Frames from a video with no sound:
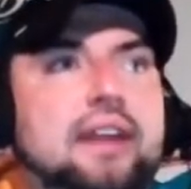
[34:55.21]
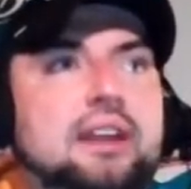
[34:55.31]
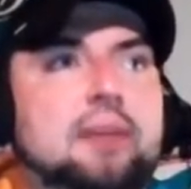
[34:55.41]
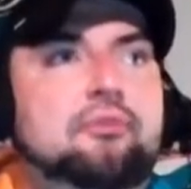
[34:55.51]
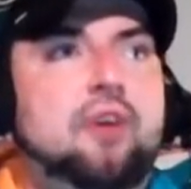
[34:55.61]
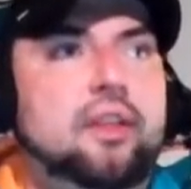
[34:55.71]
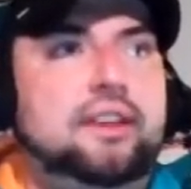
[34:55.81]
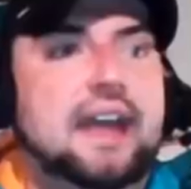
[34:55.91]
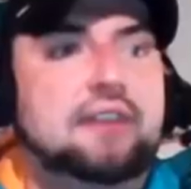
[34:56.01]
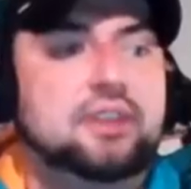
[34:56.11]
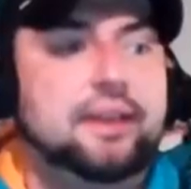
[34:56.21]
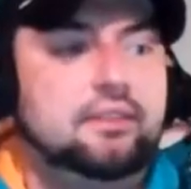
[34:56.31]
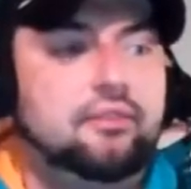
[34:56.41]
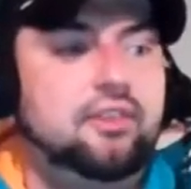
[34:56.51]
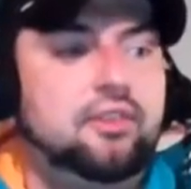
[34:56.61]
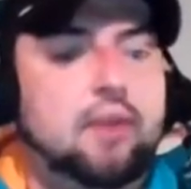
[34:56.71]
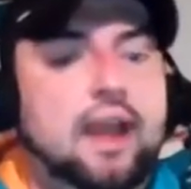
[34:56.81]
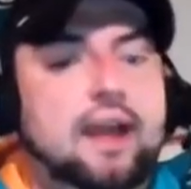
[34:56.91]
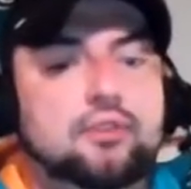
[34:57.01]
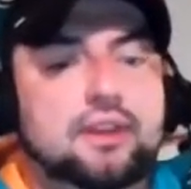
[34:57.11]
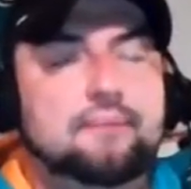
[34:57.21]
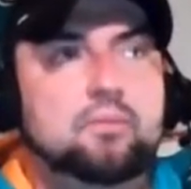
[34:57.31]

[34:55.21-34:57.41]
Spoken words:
ended up falling down to like the 5th round